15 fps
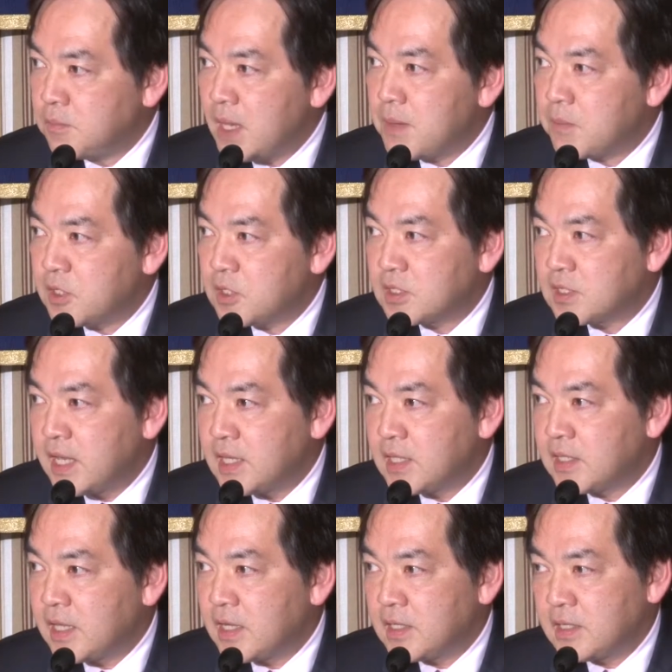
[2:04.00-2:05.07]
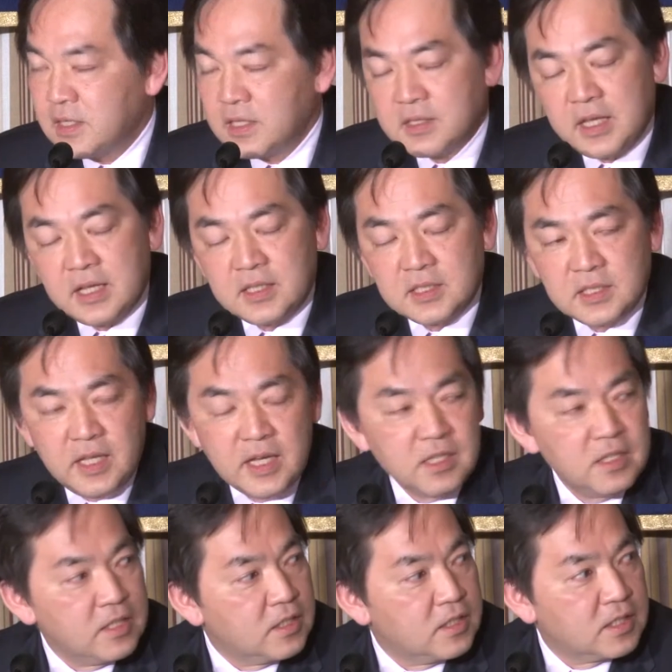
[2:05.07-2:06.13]
members that is
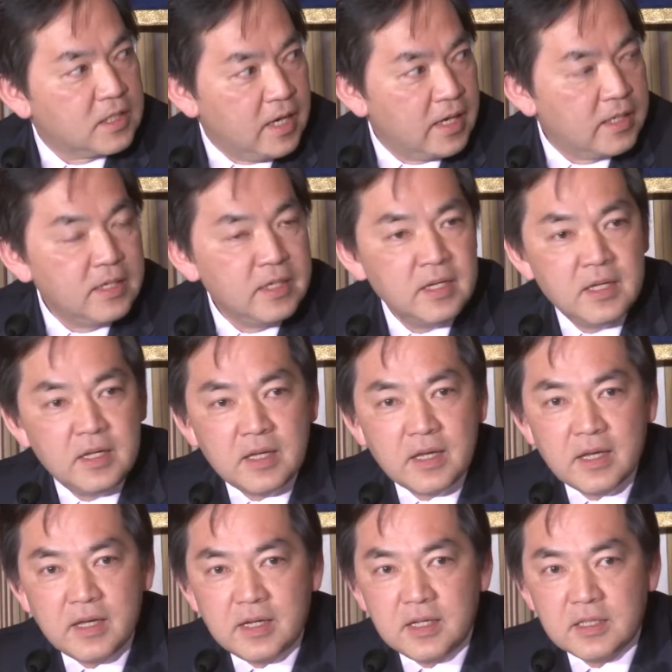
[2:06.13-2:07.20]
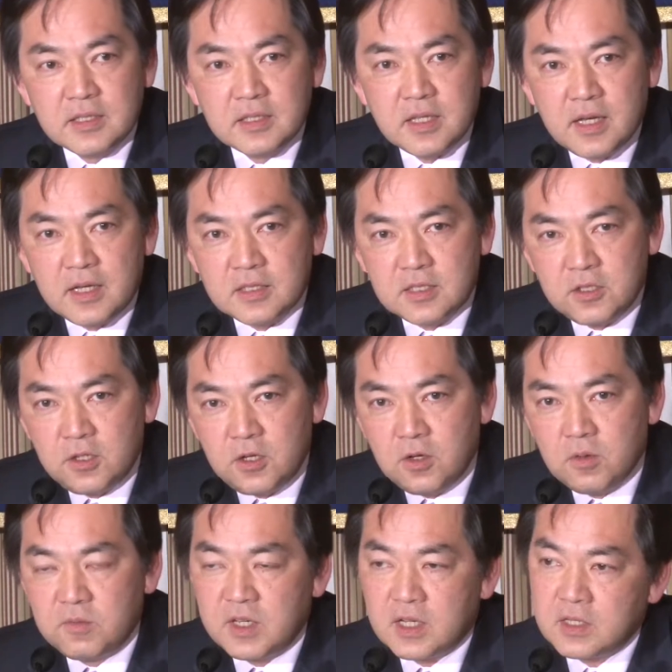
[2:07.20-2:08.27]
likely to sign. And as you
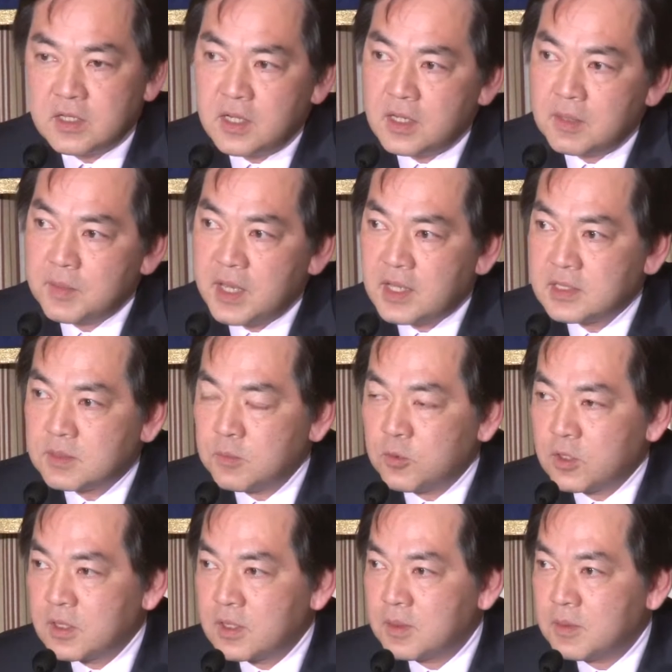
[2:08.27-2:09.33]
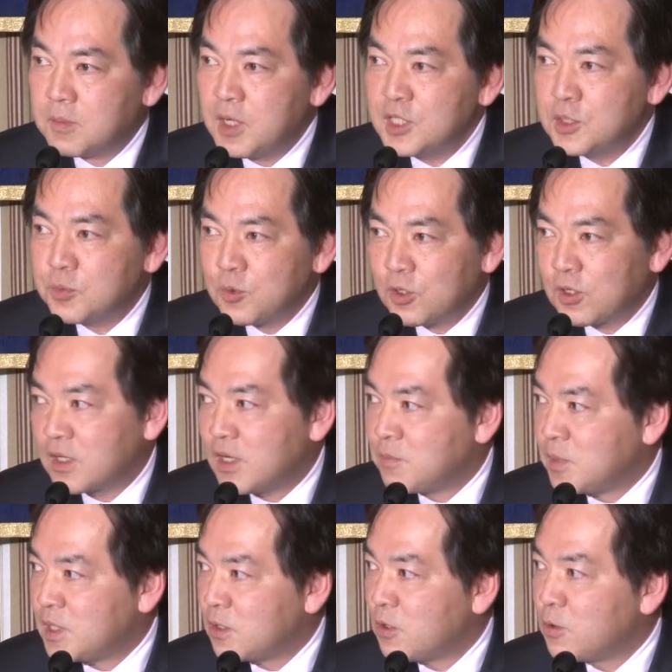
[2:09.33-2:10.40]
know, Vietnam has much more
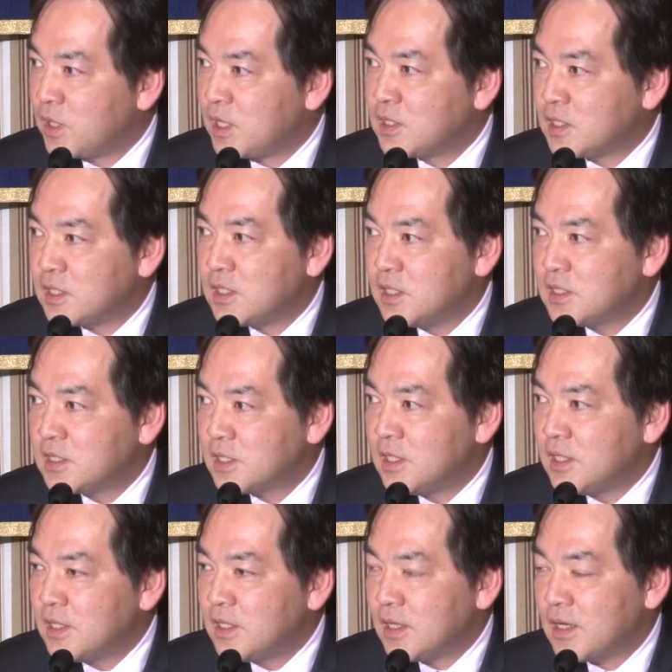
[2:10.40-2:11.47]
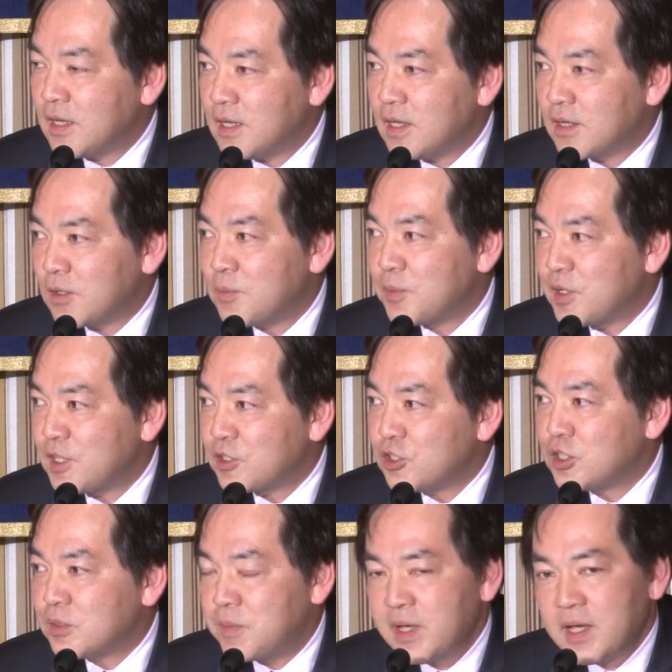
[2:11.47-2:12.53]
government-owned entities compared to
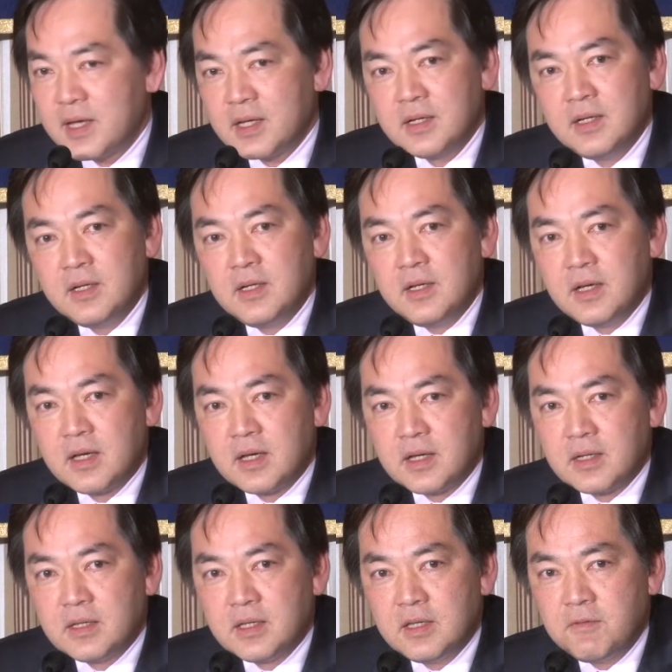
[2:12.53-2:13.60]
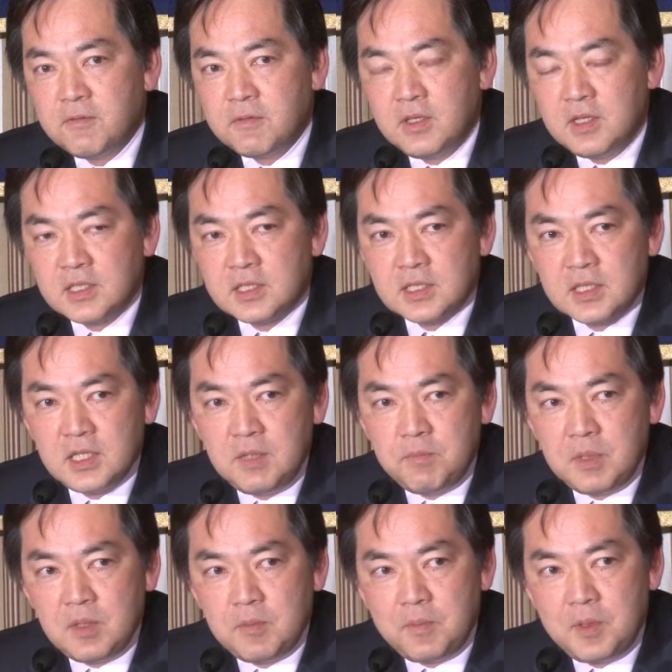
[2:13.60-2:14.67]
Japan. And if this
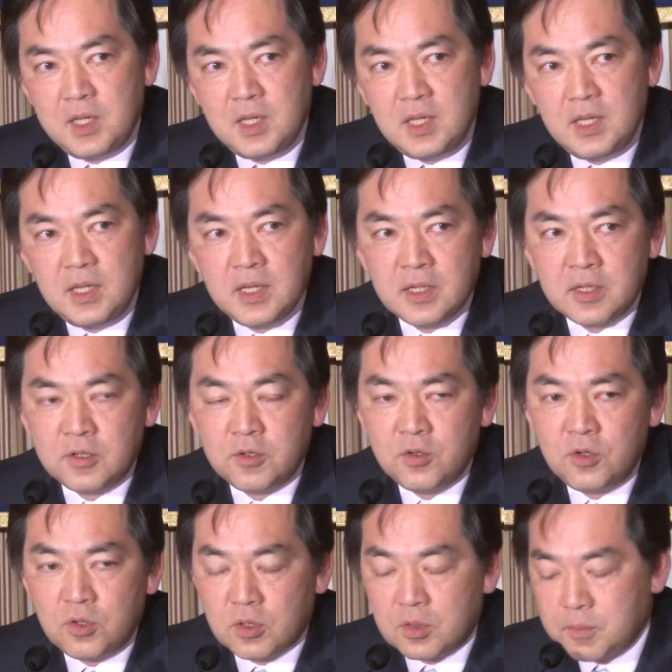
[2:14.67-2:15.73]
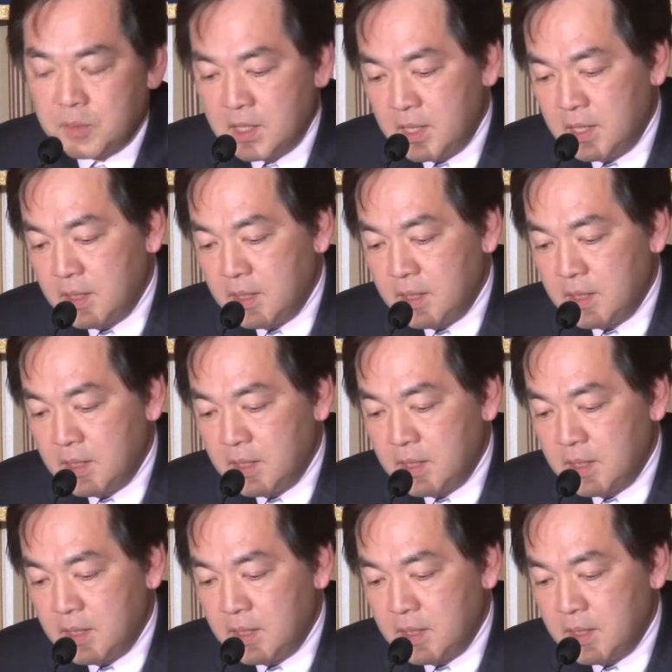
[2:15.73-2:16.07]
TPP norm